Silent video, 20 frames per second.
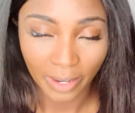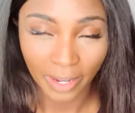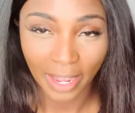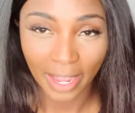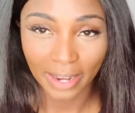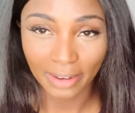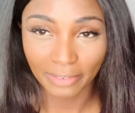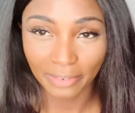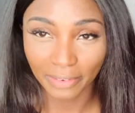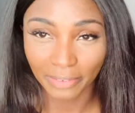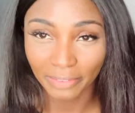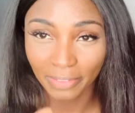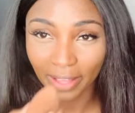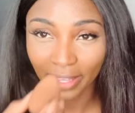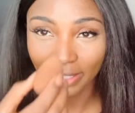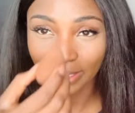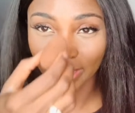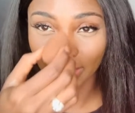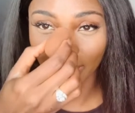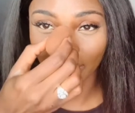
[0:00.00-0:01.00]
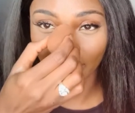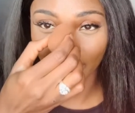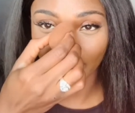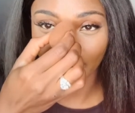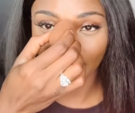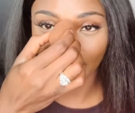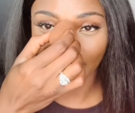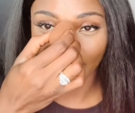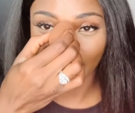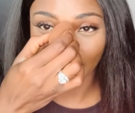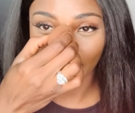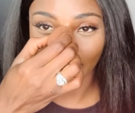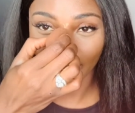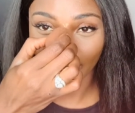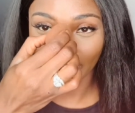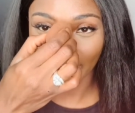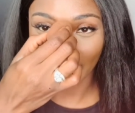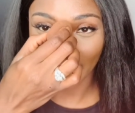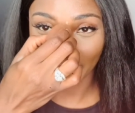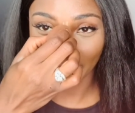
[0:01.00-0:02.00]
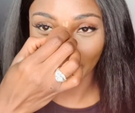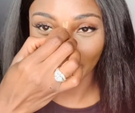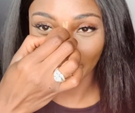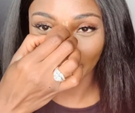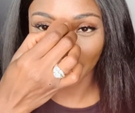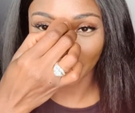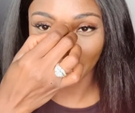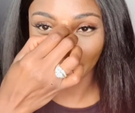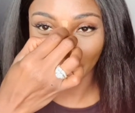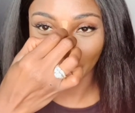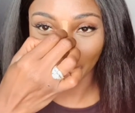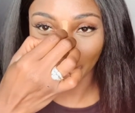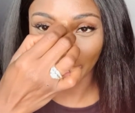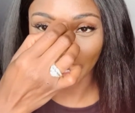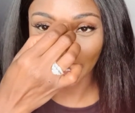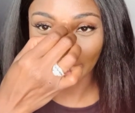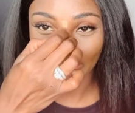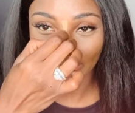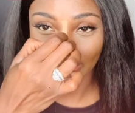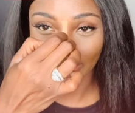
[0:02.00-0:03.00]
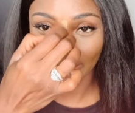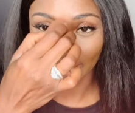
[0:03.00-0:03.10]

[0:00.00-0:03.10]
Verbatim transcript: kind of reflecting on on how the evening went.